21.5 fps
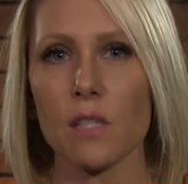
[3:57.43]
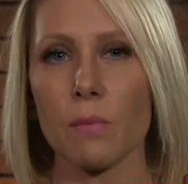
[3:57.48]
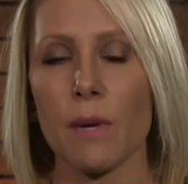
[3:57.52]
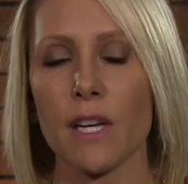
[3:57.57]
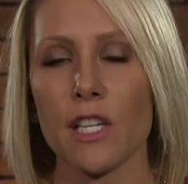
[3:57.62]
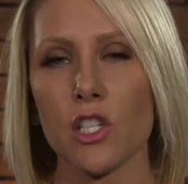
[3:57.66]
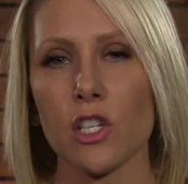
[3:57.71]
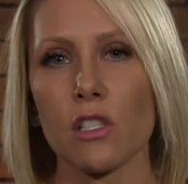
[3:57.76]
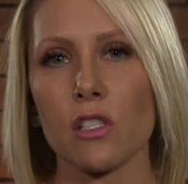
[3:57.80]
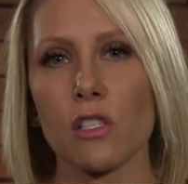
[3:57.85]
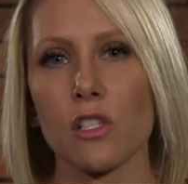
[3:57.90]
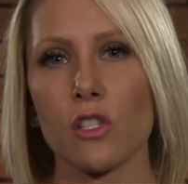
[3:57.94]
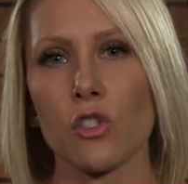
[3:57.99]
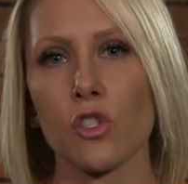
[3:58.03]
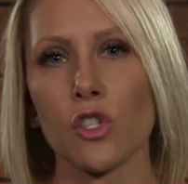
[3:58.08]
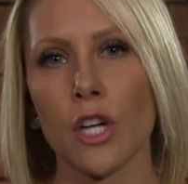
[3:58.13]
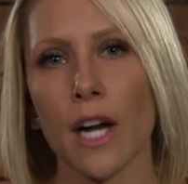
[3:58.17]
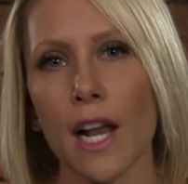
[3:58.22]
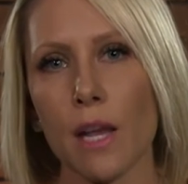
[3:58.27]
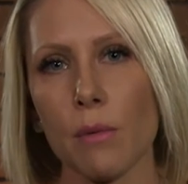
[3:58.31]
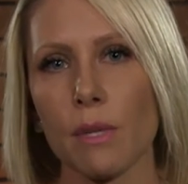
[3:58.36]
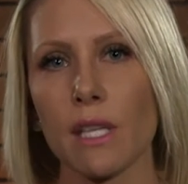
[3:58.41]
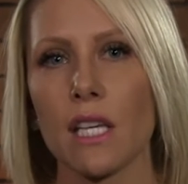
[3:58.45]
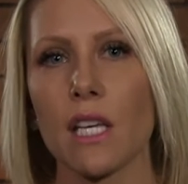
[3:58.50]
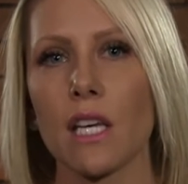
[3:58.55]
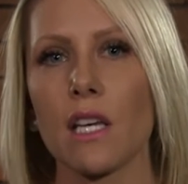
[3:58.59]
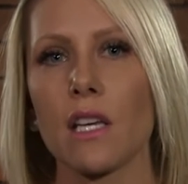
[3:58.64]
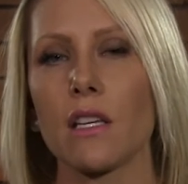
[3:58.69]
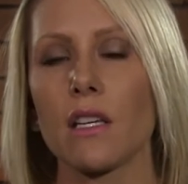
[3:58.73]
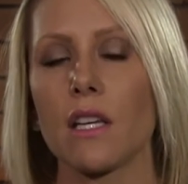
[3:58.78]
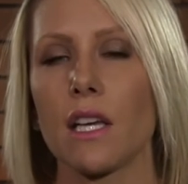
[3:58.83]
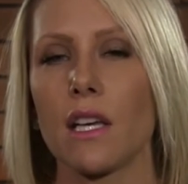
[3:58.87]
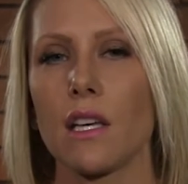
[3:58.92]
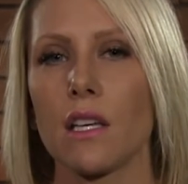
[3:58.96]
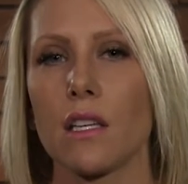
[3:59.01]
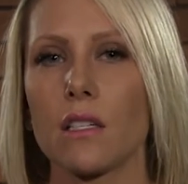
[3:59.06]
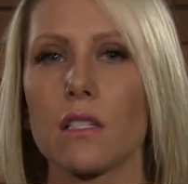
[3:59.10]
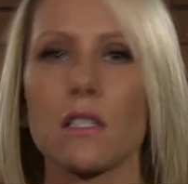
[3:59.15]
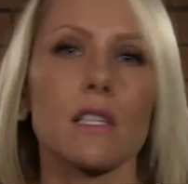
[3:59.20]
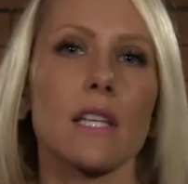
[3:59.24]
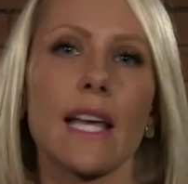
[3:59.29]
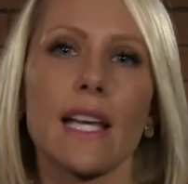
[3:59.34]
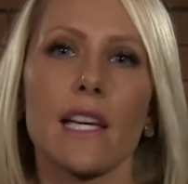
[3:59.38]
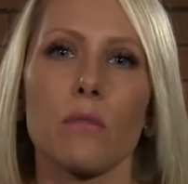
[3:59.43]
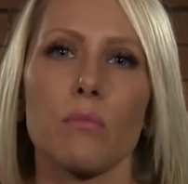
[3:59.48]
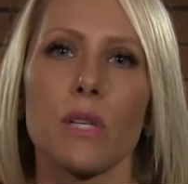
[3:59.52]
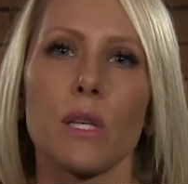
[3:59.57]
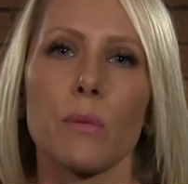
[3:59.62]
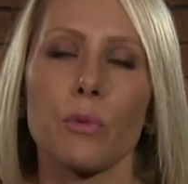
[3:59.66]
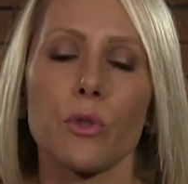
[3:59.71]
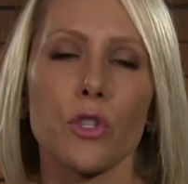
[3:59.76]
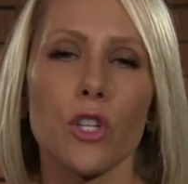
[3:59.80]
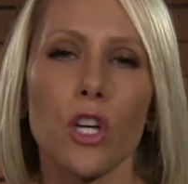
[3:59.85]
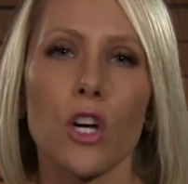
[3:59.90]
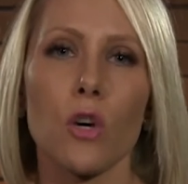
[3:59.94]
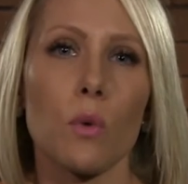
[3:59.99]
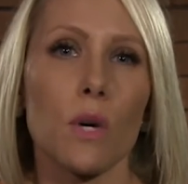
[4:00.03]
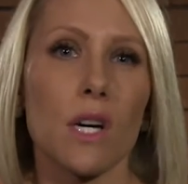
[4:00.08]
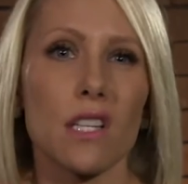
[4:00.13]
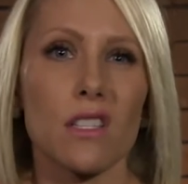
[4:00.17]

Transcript: by just describing it and letting people know what